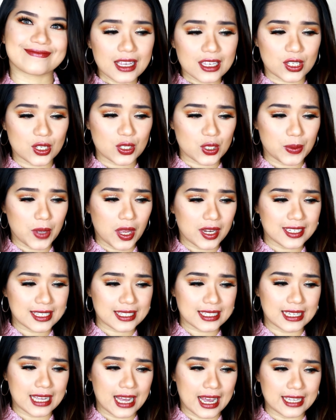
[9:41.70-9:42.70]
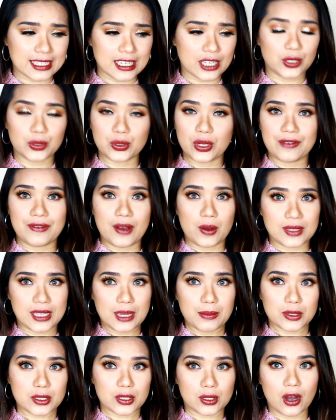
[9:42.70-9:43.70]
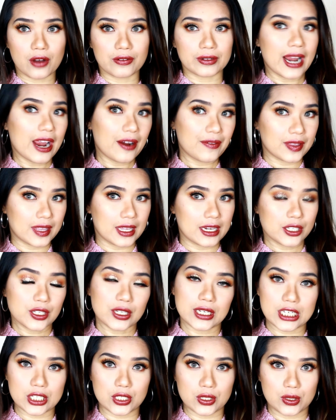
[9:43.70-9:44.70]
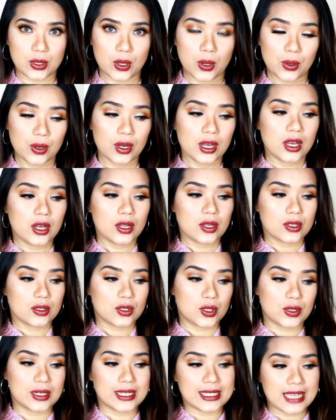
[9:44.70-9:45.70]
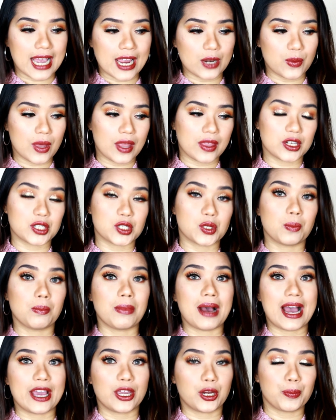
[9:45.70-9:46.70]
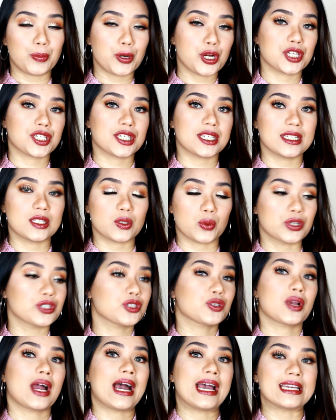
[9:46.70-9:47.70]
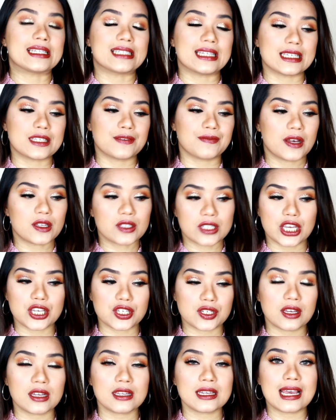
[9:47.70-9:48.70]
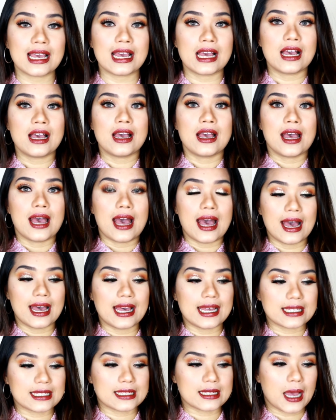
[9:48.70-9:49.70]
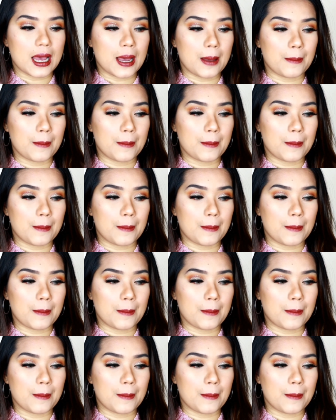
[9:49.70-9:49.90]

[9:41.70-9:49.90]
So to be honest, guys, I don't know if I was able to cover everything that you need to know to decide whether to buy or purchase or try this foundation. And